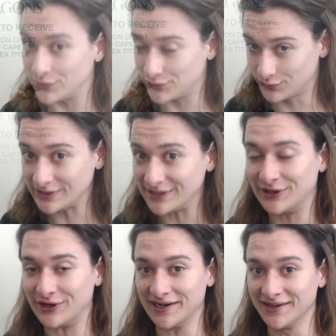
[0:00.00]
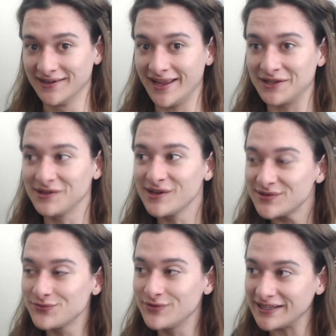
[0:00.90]
really good. It
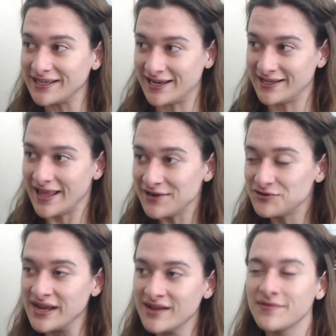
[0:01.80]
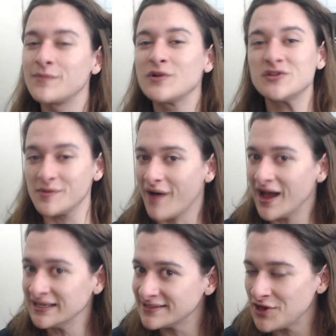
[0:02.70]
looks really engaging. There are multiple
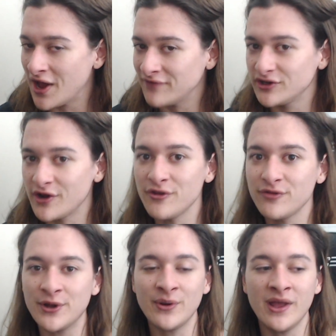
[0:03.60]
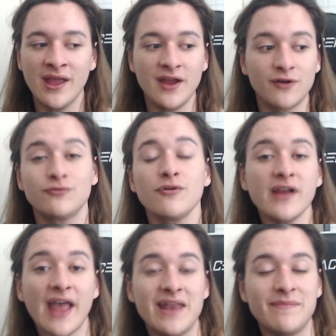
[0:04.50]
bosses that you have to go through. Rook
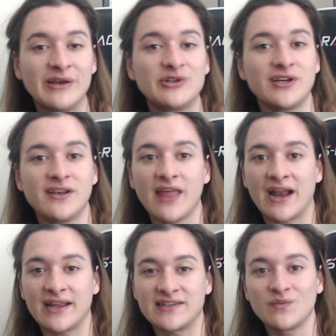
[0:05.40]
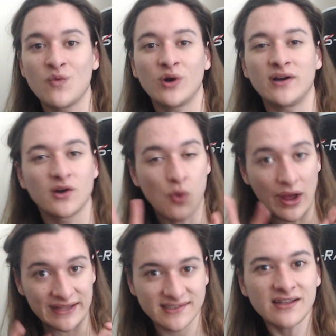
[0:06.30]
had mentioned that it's more
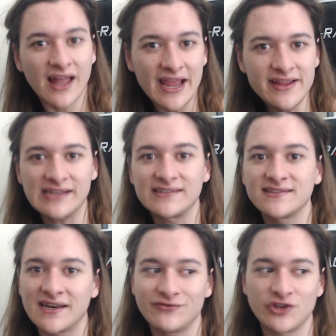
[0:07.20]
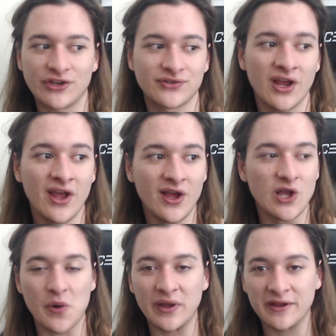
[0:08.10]
quest like instead of just
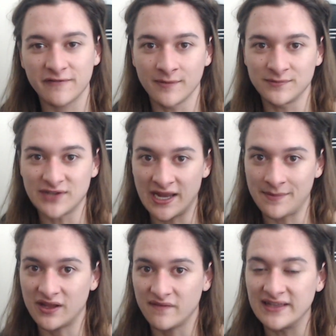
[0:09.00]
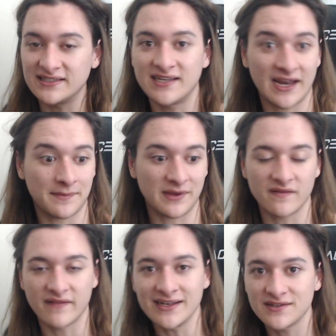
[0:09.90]
going from dynamic event to dynamic
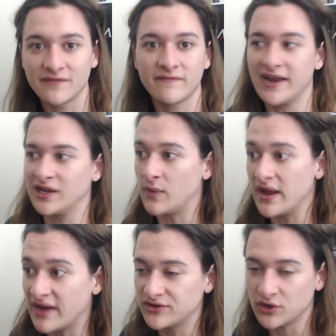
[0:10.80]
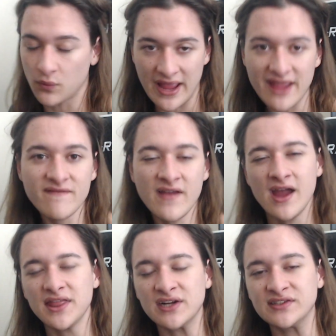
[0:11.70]
event, fighting wave after wave.
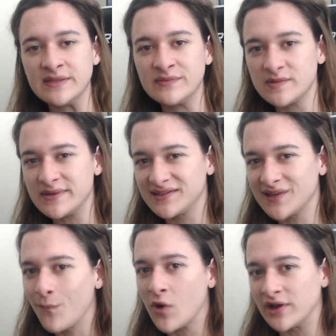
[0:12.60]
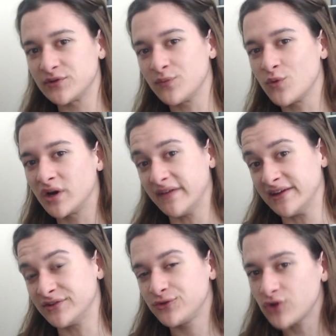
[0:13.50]
There seems to be somewhat more of a
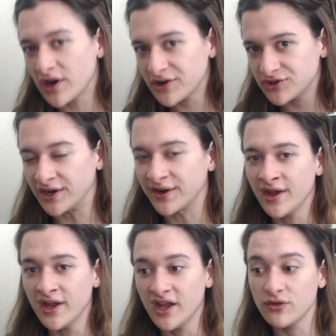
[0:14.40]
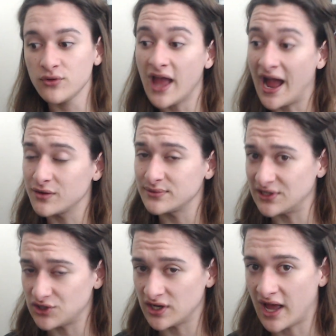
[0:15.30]
structure through the
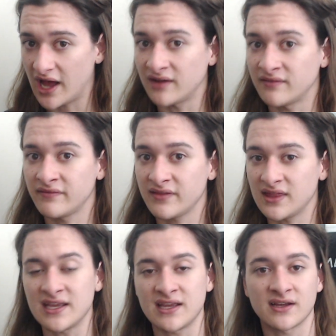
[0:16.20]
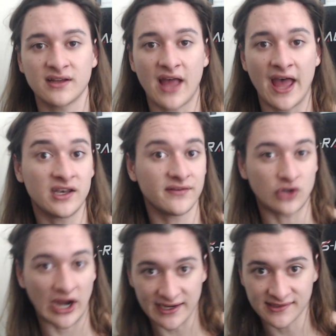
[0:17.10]
acquisition of the End of
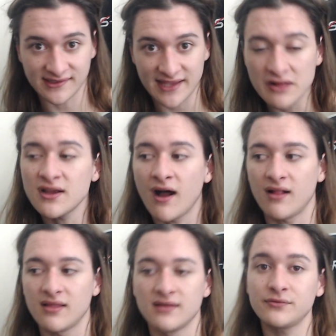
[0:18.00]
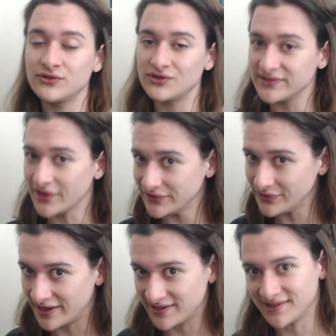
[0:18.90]
Dragons Guild Hall, which is also
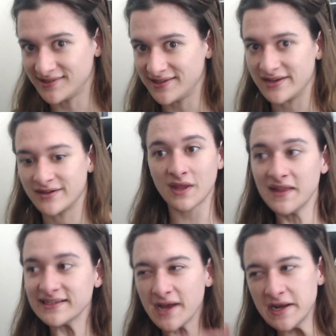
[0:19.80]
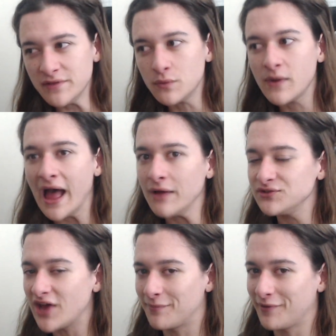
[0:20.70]
nice to see. And that's kind of the
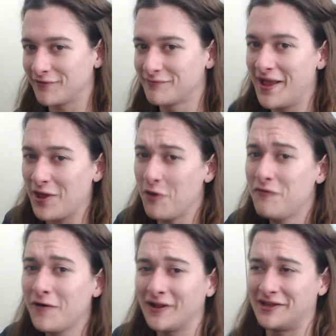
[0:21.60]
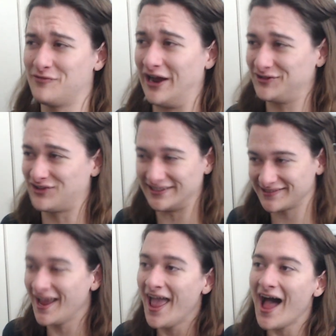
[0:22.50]
roundup of my overall impressions.
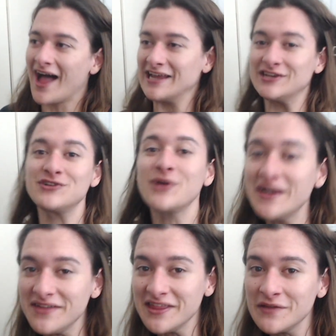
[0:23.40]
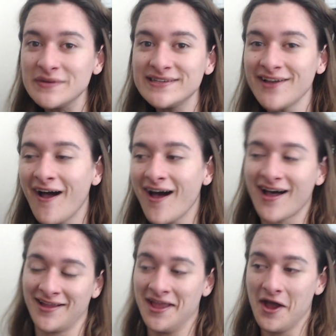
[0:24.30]
I enjoyed everything that we
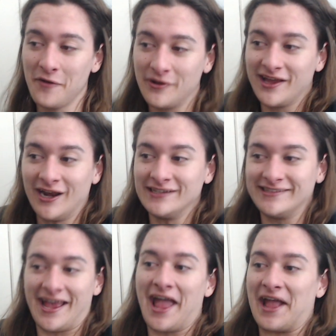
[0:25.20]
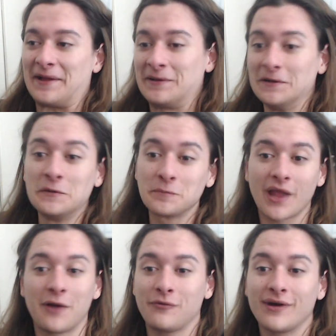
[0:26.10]
saw. What can I say?
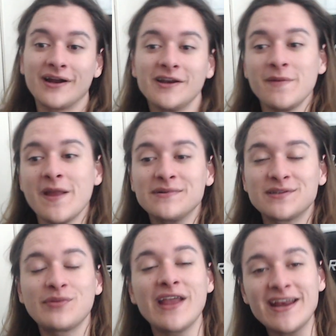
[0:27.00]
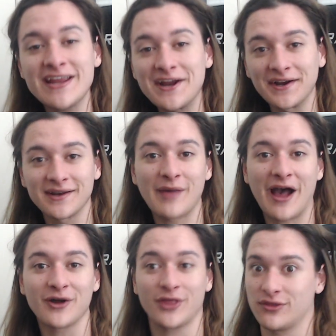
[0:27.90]
we're going to be able to play it here in
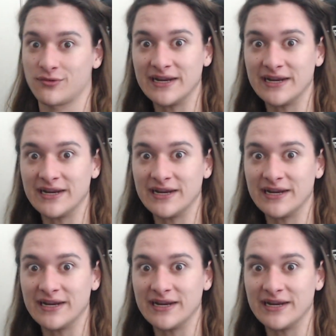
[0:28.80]
about three